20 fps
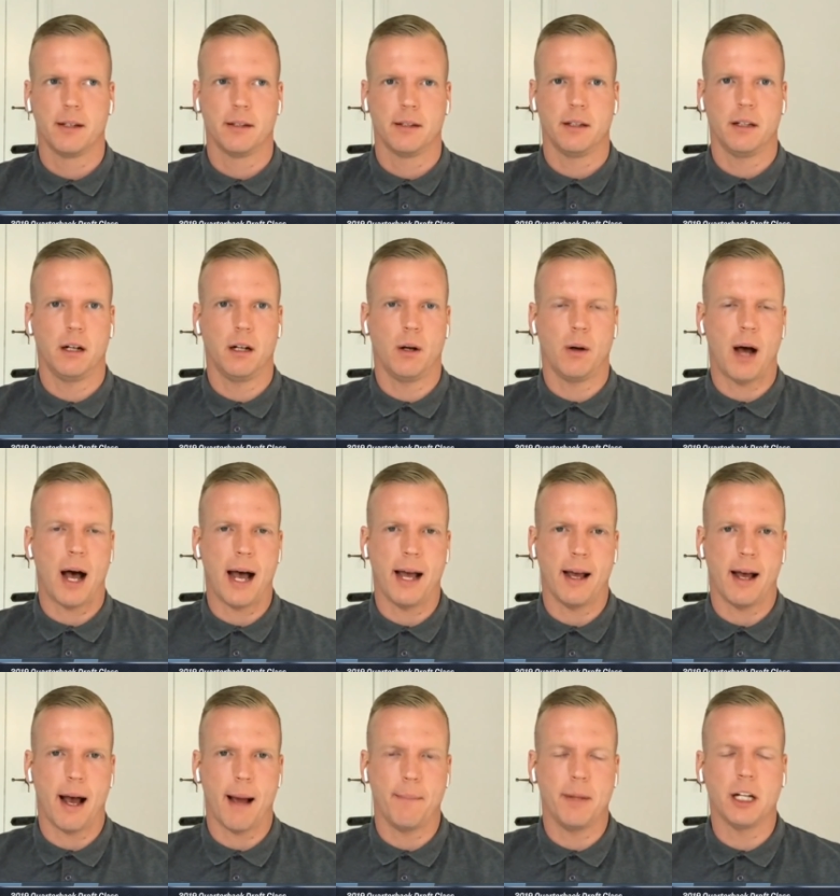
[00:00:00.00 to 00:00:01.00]
you know,
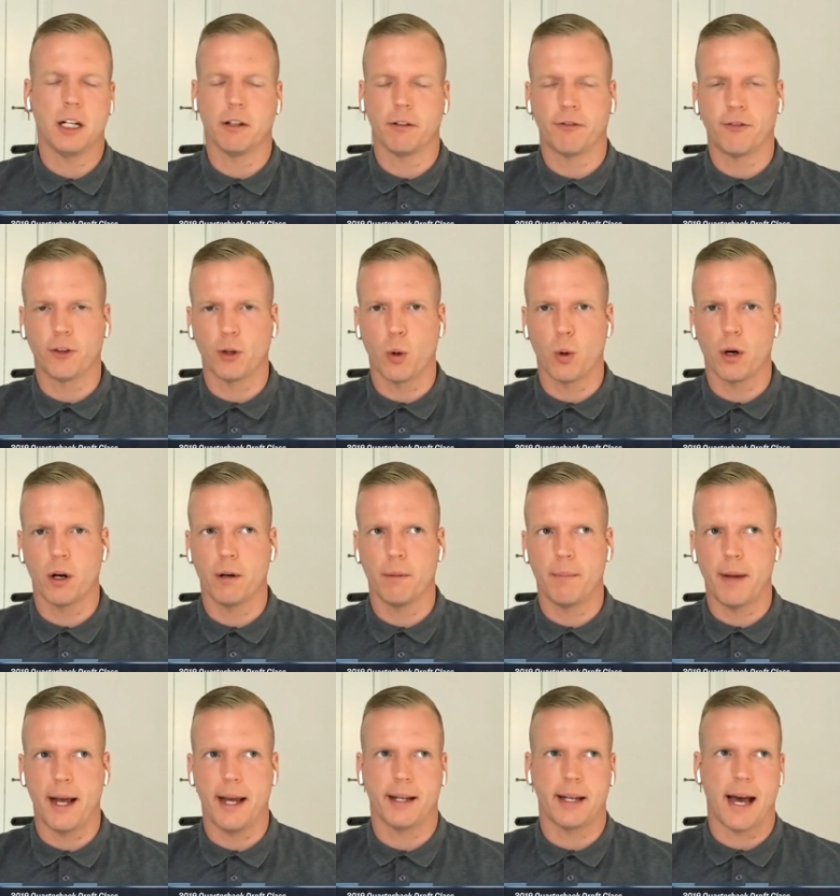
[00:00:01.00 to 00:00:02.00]
I mean, the floor,
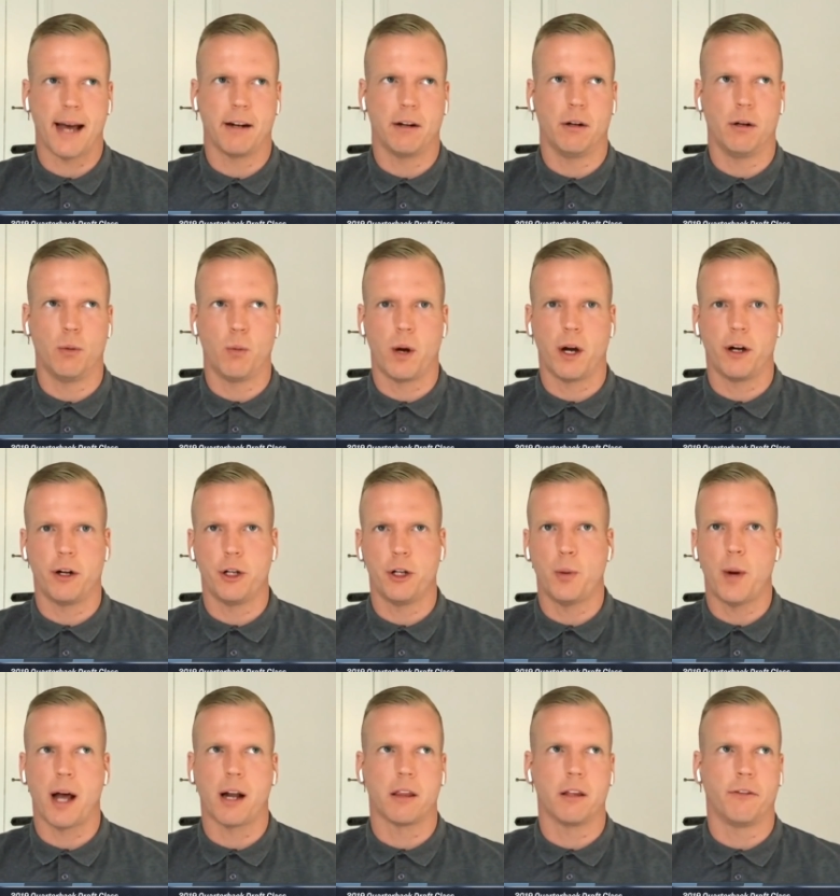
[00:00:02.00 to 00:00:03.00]
Mike, I don't know. Where are
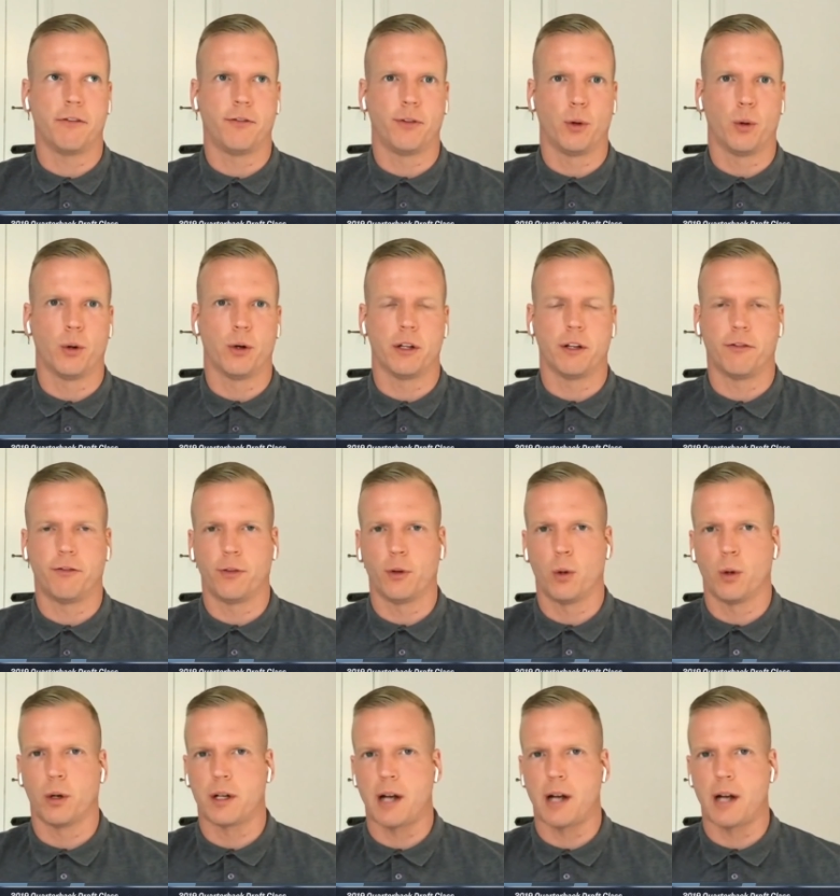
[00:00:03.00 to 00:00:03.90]
you out on the floor? The floor